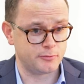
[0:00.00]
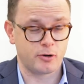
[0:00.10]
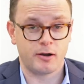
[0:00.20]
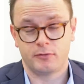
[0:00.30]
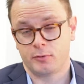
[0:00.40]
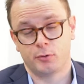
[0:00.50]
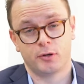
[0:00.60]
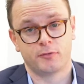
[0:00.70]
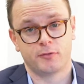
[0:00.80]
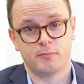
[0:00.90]
a drive to
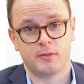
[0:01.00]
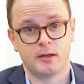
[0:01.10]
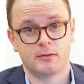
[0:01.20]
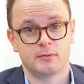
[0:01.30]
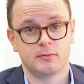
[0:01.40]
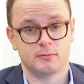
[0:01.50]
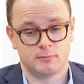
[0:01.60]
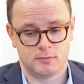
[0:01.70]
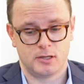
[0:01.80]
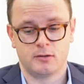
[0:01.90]
work from that
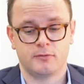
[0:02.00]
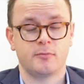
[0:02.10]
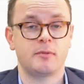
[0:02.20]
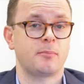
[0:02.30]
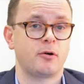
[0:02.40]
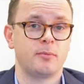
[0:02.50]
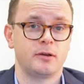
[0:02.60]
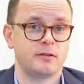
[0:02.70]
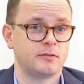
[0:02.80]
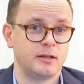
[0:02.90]

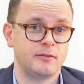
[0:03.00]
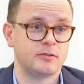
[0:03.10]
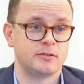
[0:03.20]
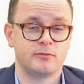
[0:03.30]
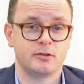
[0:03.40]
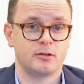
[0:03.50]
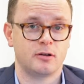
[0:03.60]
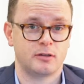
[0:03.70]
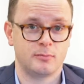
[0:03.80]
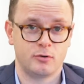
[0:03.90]
property, leave at 7
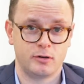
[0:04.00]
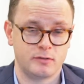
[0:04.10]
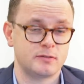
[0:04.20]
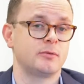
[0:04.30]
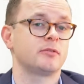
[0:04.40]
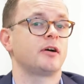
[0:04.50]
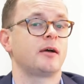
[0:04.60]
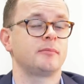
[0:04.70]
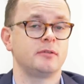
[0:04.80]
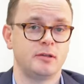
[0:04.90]
o'clock in the morning to see what time